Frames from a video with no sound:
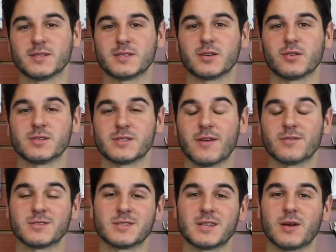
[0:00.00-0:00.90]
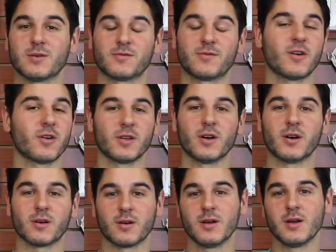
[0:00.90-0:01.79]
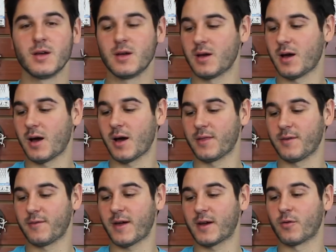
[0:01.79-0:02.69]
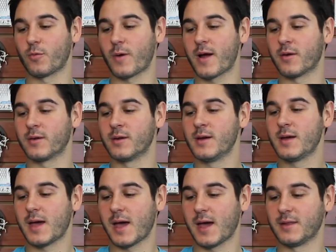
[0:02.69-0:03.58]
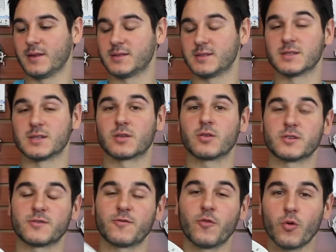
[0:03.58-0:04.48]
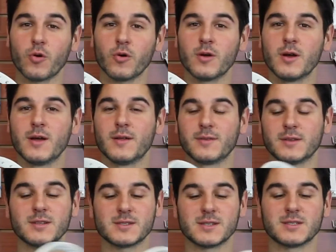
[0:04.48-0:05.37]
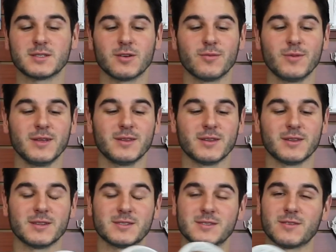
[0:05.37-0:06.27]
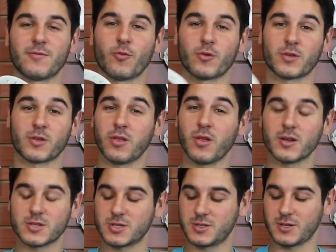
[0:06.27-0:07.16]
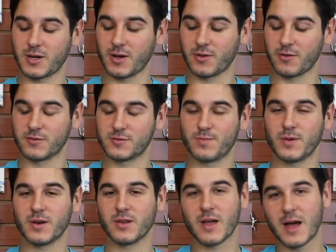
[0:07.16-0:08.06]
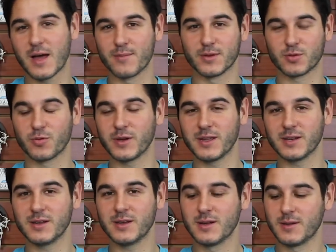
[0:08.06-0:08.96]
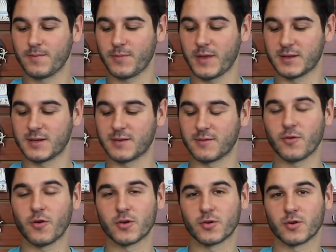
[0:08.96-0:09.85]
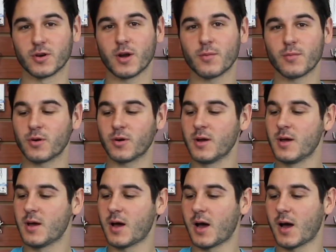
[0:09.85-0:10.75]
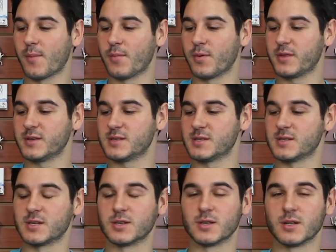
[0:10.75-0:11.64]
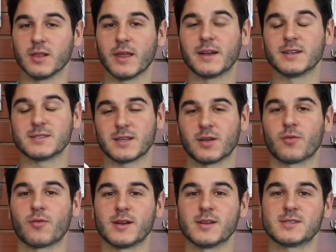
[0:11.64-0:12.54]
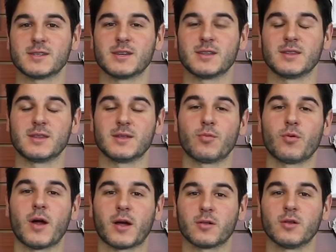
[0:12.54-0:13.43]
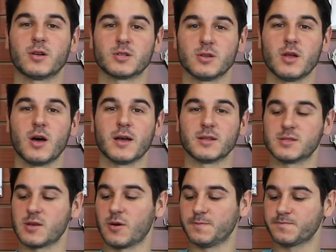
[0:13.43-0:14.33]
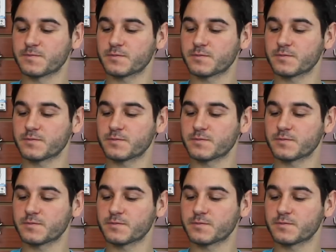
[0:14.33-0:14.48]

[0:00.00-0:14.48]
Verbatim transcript: series ever since I was very young. Uh, they've had it around and this is the Clutch 4. That doesn't necessarily mean that this is the fourth clutch. Uh, there's been a lot in between that didn't fall under a number, um, but this is the latest and greatest in the Brine Clutch line. So